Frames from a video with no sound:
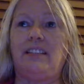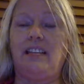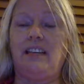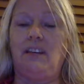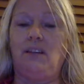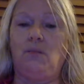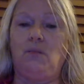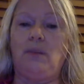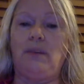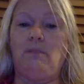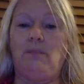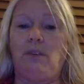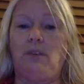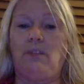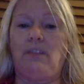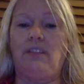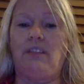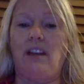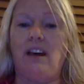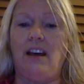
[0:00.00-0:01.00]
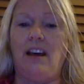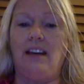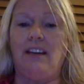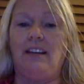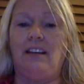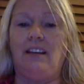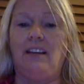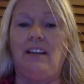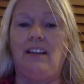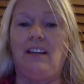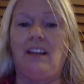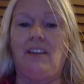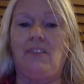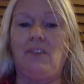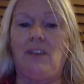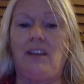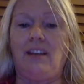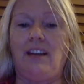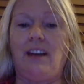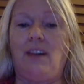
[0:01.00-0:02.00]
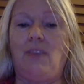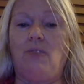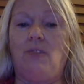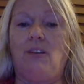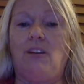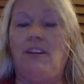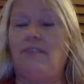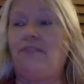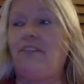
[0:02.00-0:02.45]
that we both like. Like right now we're on a